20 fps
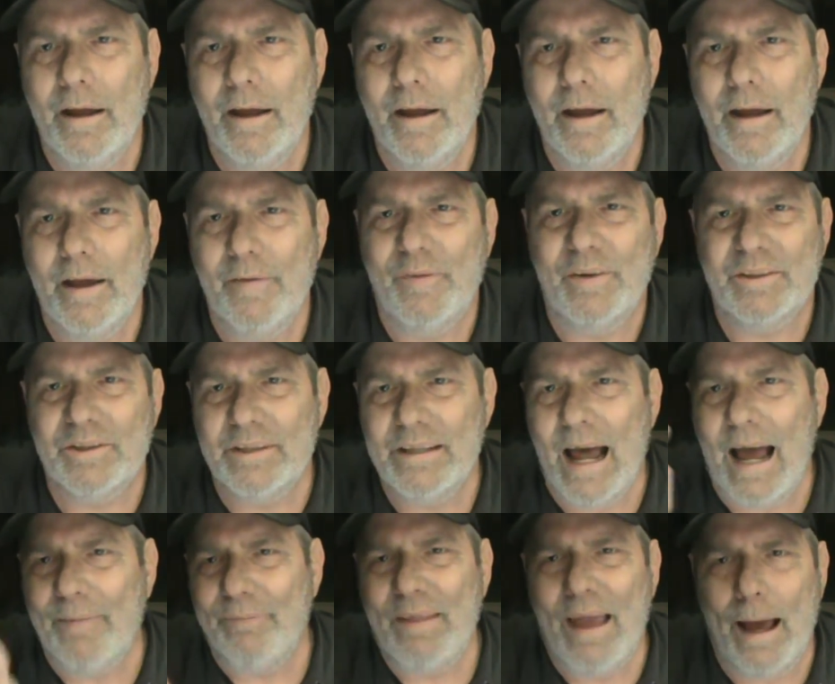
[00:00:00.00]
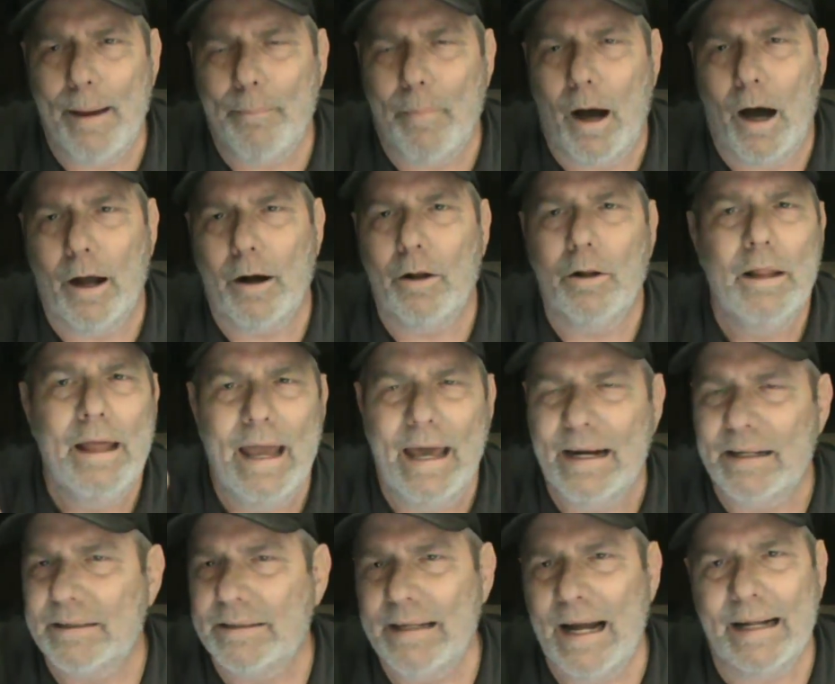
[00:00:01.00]
If it's not that model and
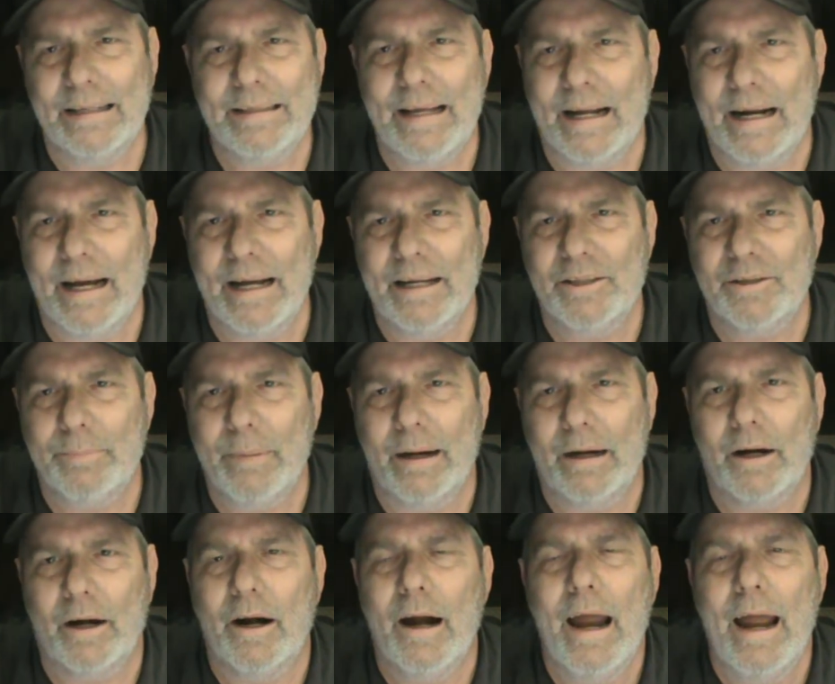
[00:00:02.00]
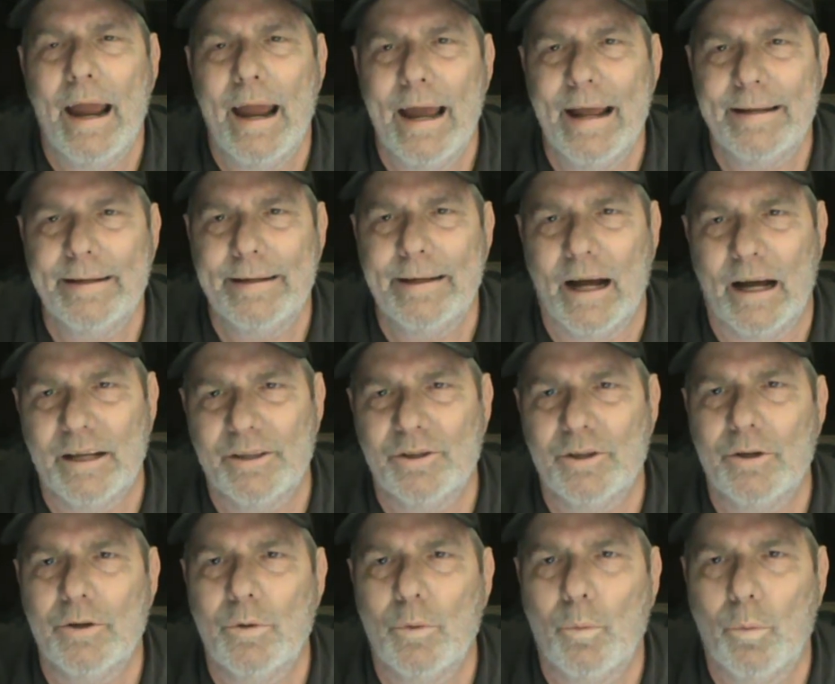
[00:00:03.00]
it's not that ice maker, it
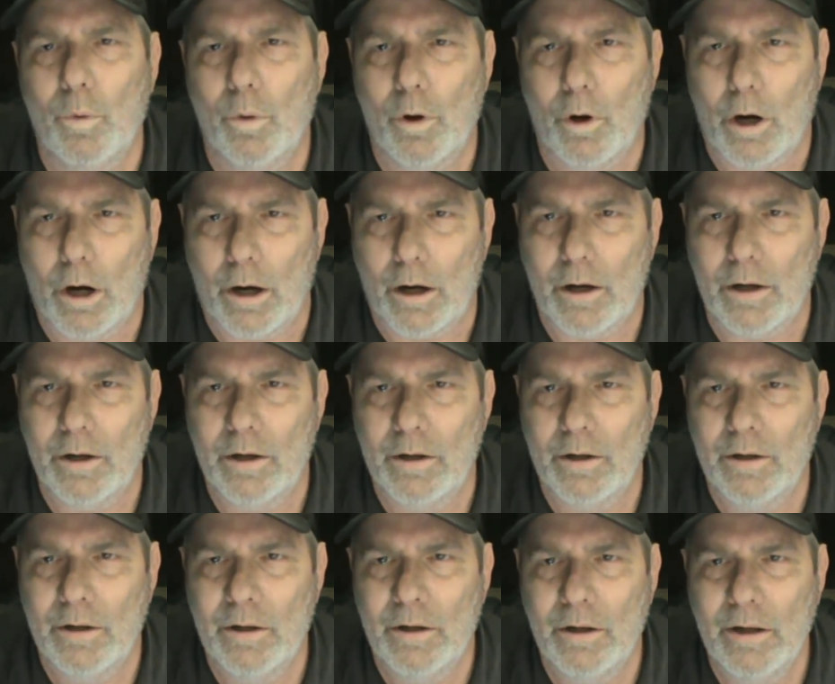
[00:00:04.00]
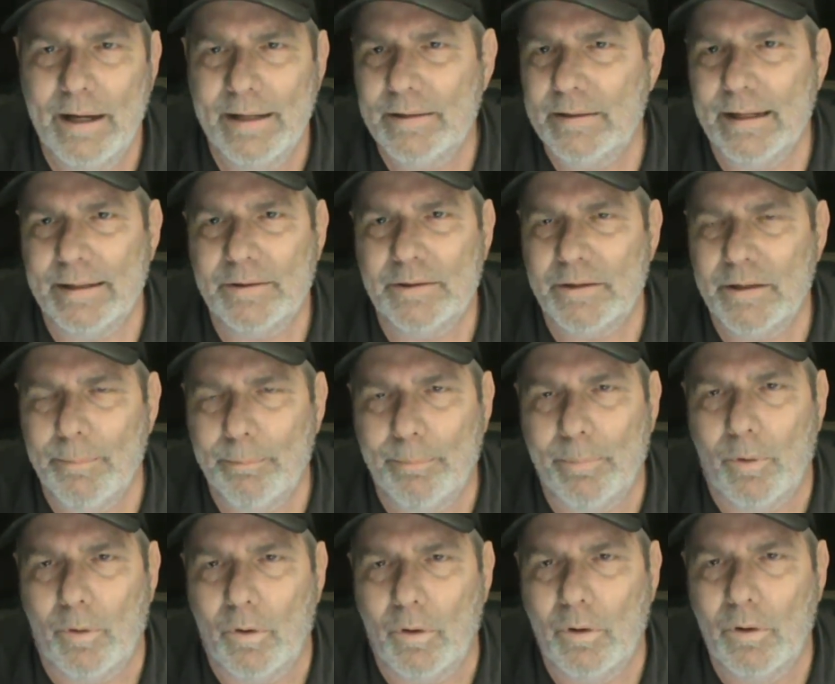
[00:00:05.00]
doesn't work. It's that
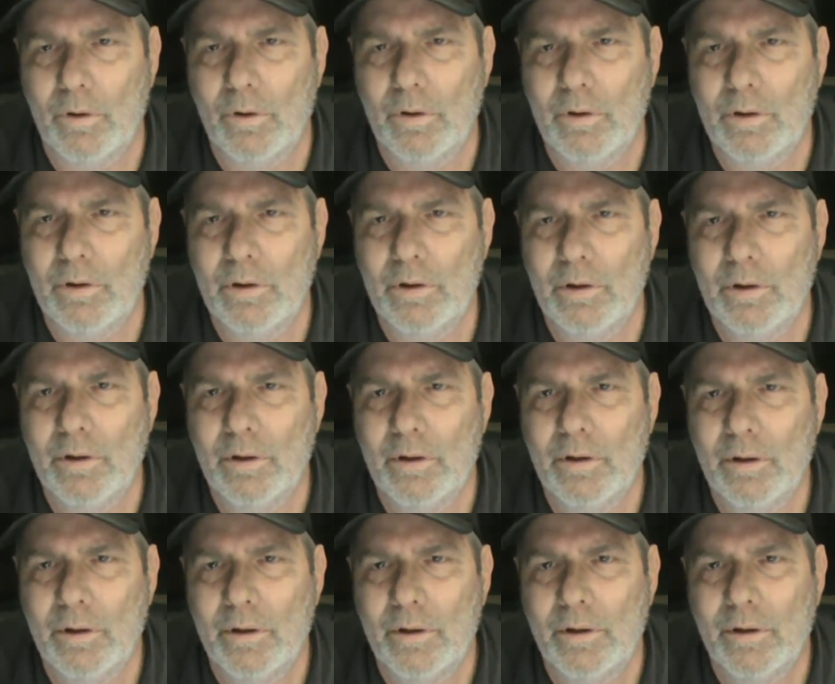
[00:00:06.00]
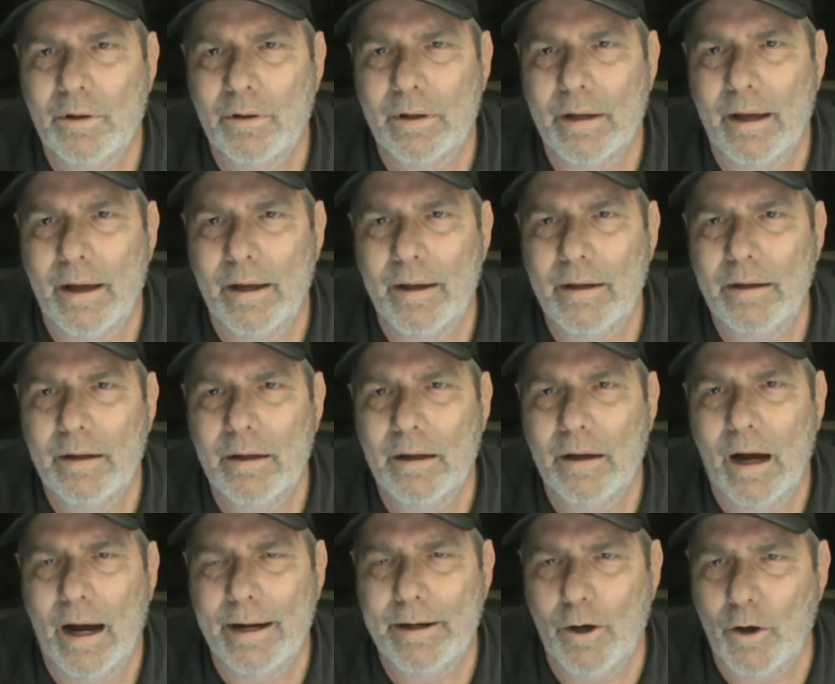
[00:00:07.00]
simple. Okay?
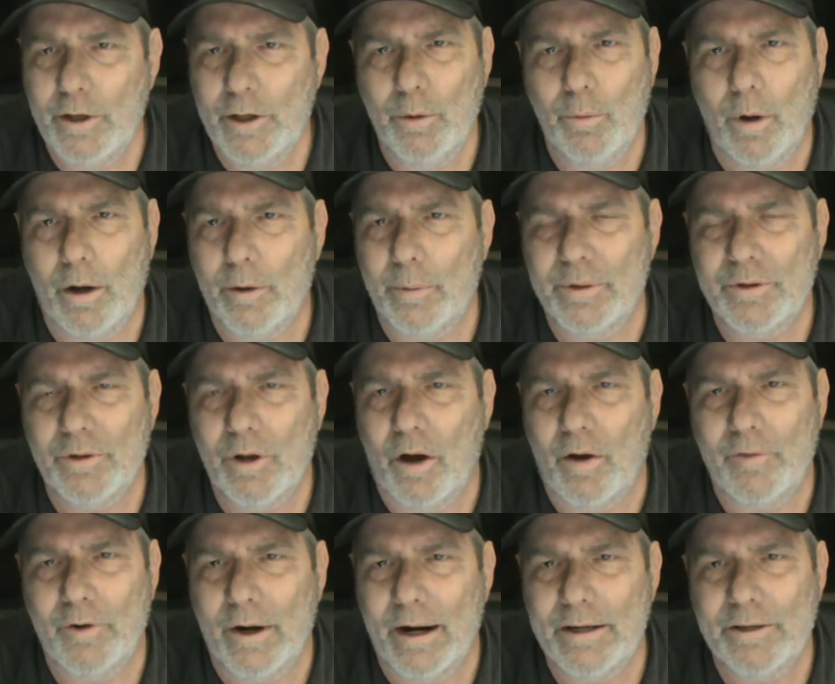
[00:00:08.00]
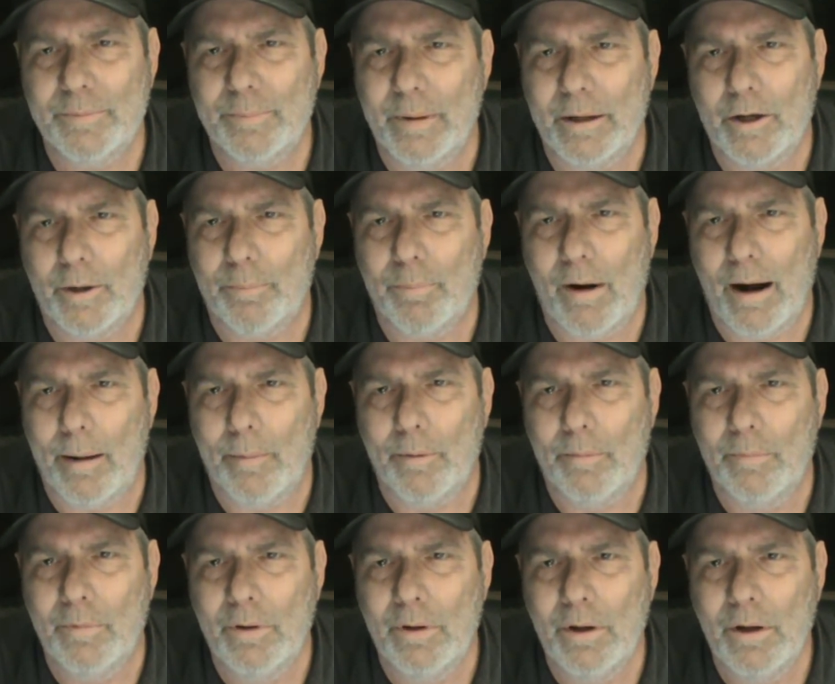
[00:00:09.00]
I know you want to resolve your ice maker
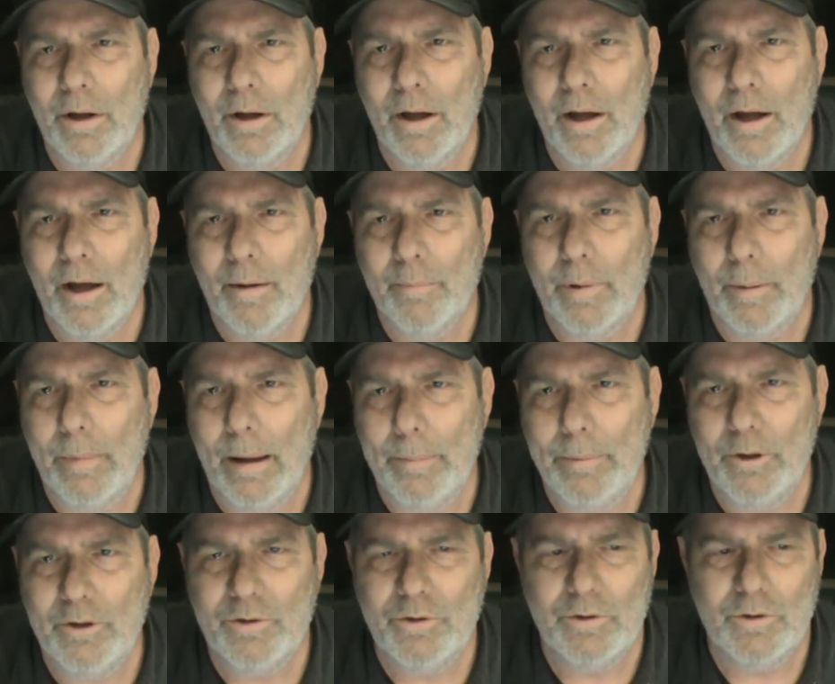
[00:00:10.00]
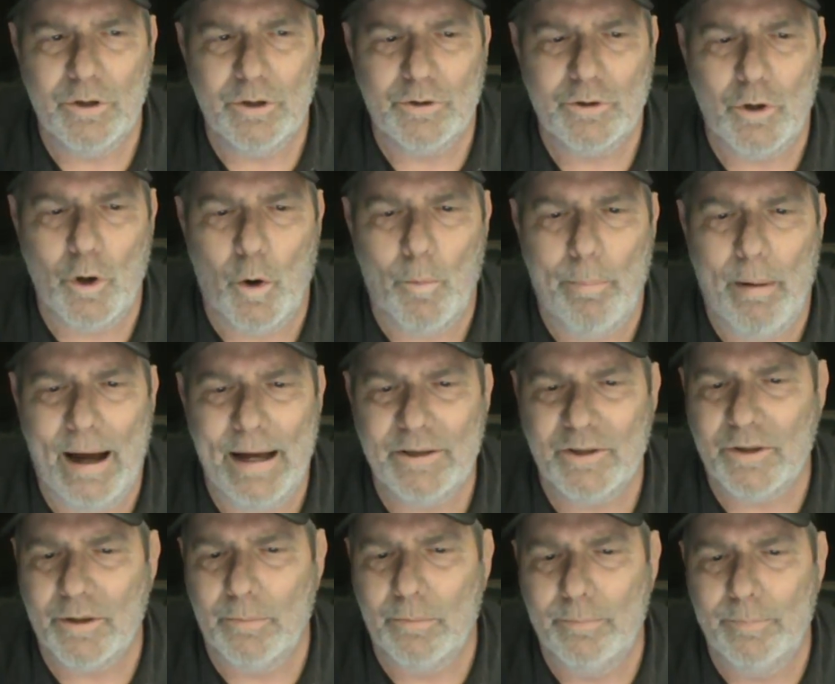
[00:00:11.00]
problem, but maybe you should just go buy
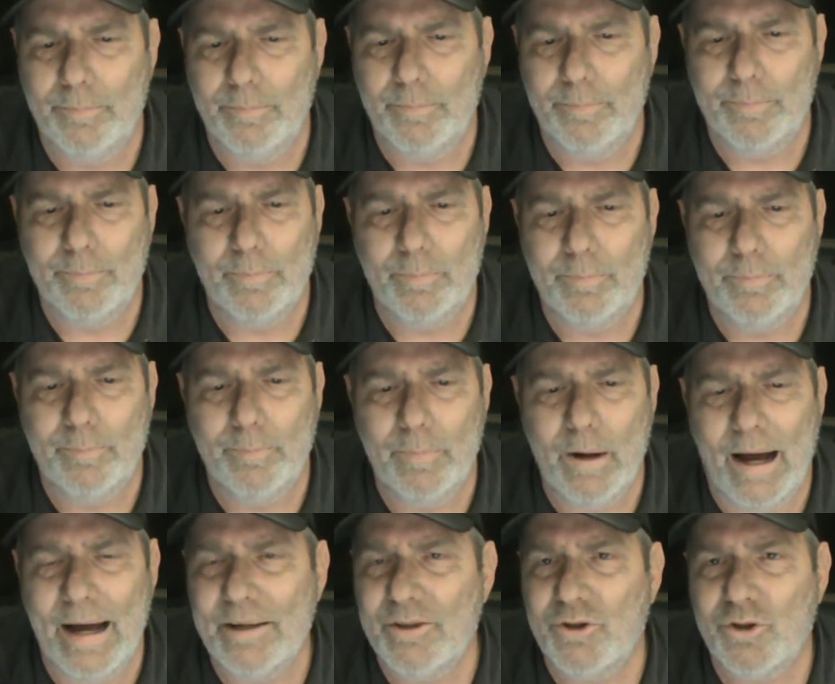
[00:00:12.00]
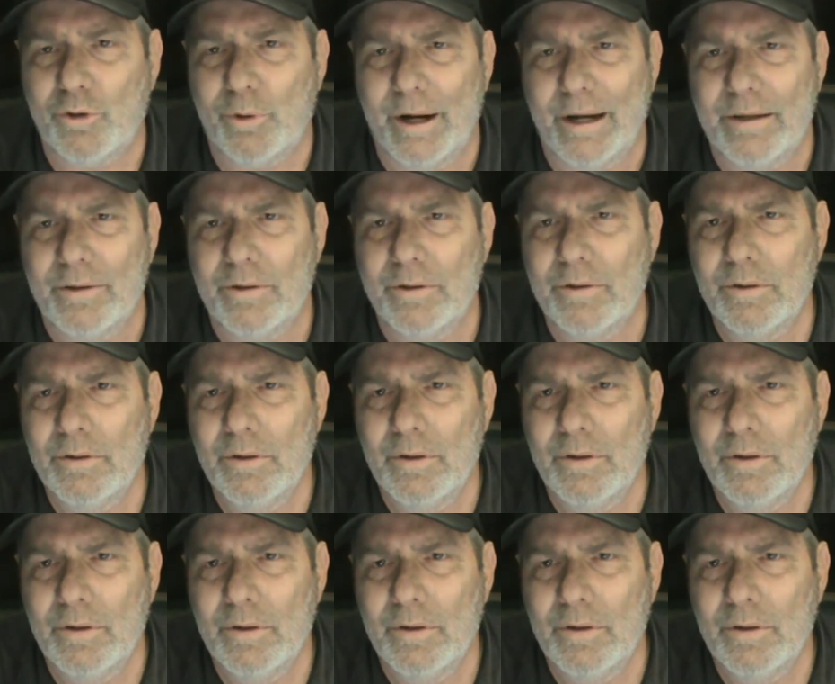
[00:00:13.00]
some ice trays,